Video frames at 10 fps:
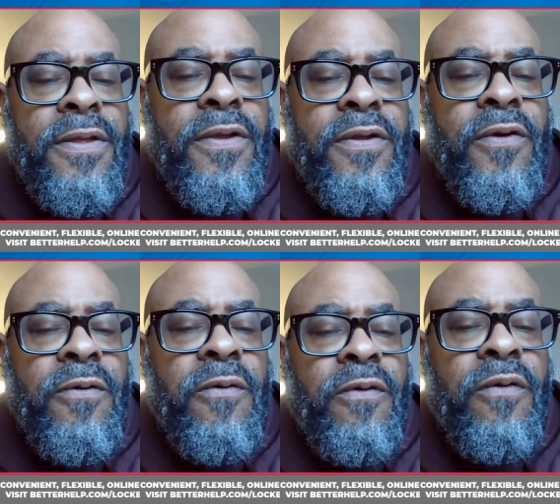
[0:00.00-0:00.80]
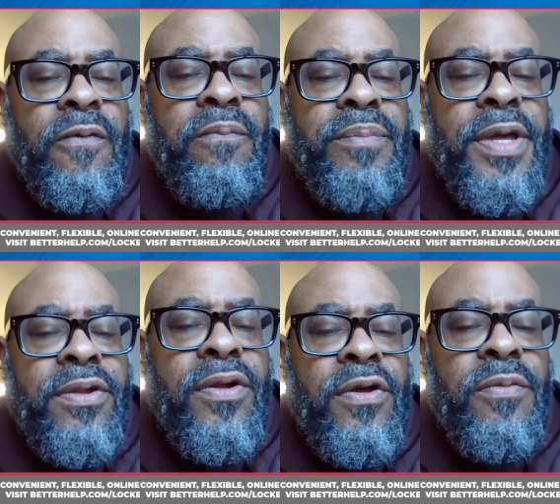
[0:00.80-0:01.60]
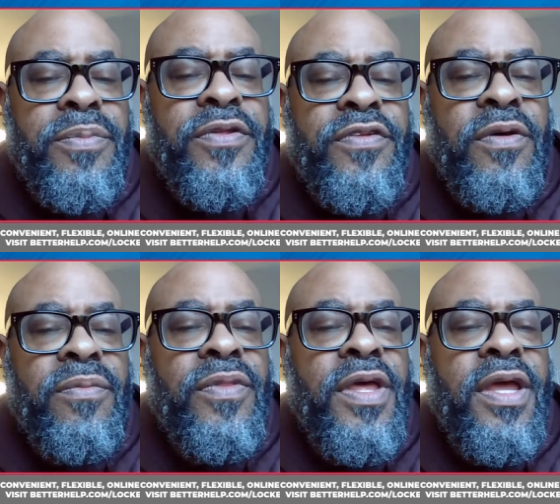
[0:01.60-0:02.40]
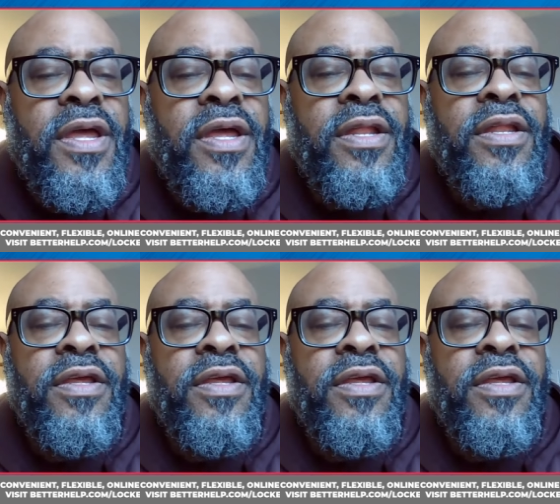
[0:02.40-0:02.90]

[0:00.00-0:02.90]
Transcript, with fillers: You know, BetterHelp is something that,